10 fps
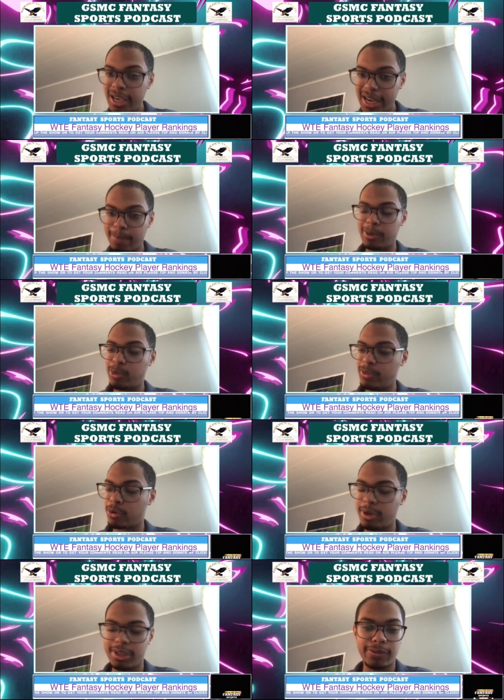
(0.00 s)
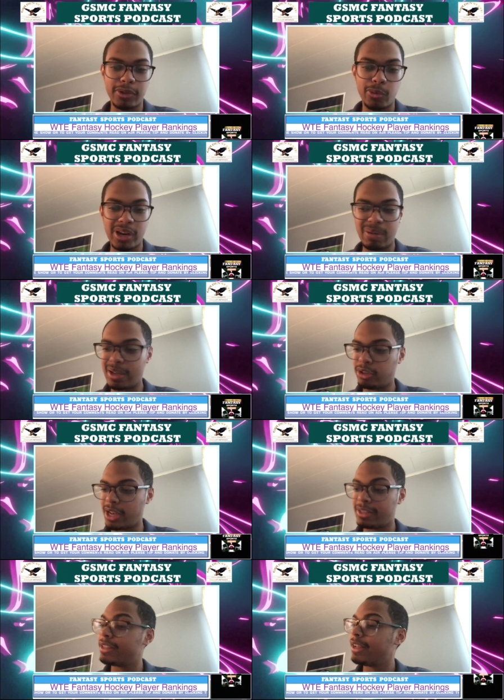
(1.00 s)
in between the creases for the Winnipeg
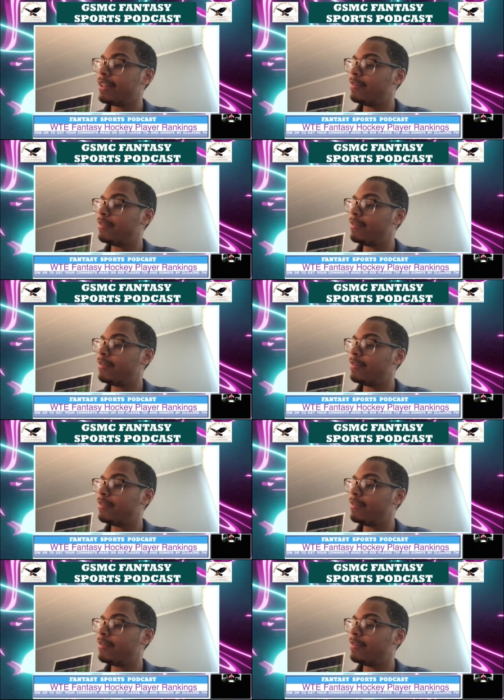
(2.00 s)
Jets.